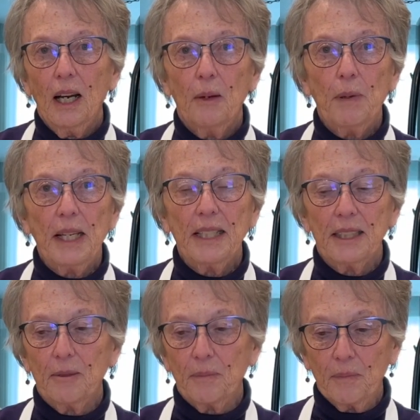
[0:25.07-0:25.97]
bake
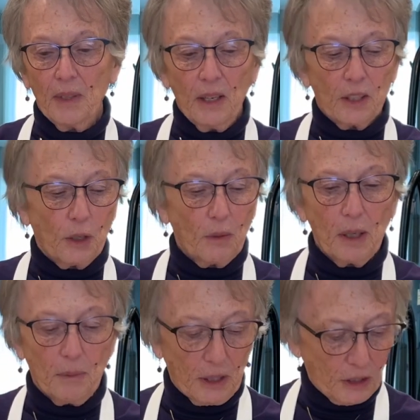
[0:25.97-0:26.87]
it. So what
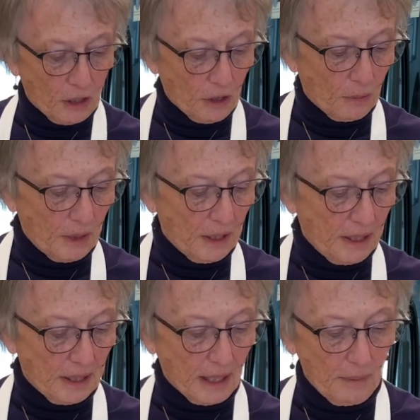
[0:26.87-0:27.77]
I'm going to start with
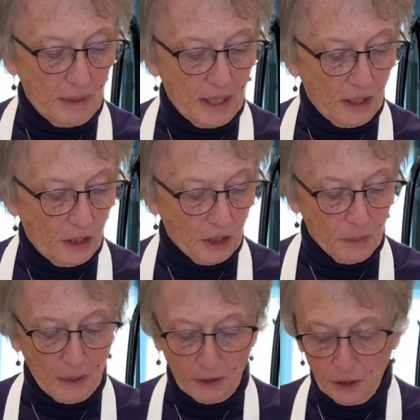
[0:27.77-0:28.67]
is I need to just
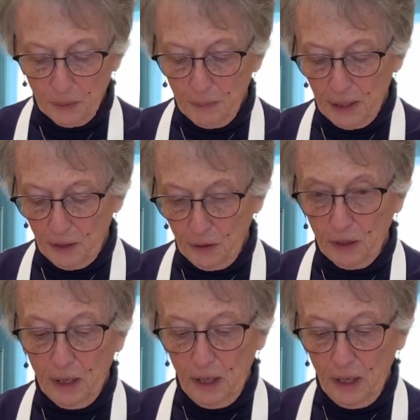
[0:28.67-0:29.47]
melt some butter.